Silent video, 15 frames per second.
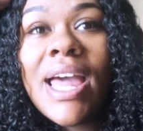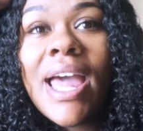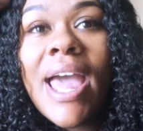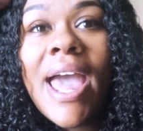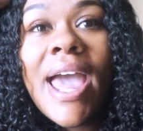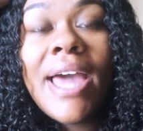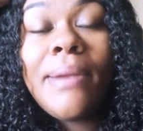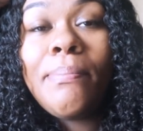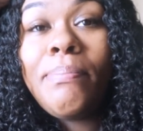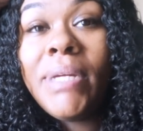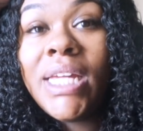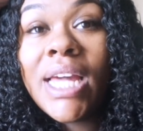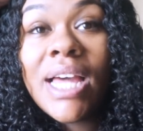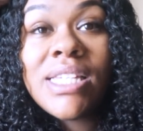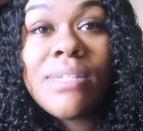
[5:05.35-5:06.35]
had
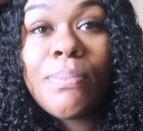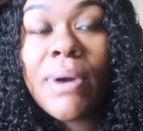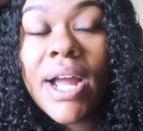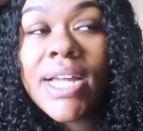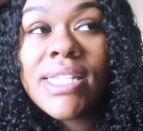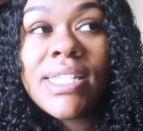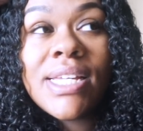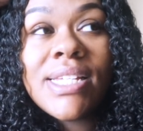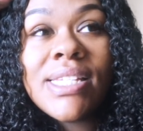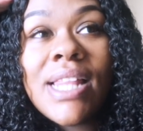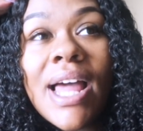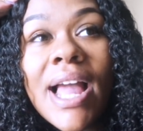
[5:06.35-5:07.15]
BS prices.